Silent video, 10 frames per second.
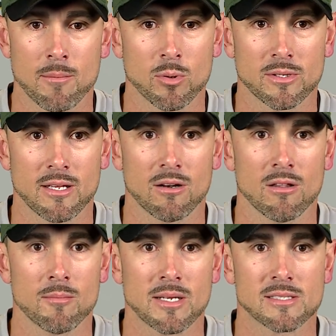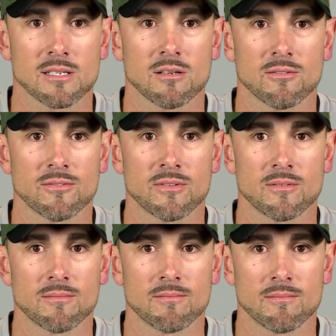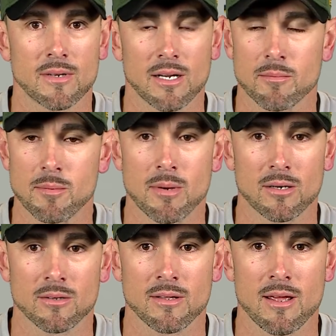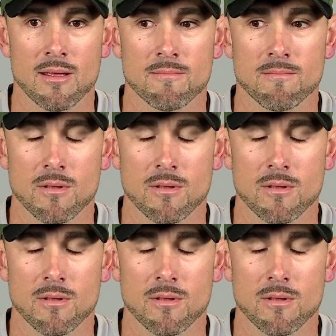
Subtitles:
put that all on myself. I got to be better than that.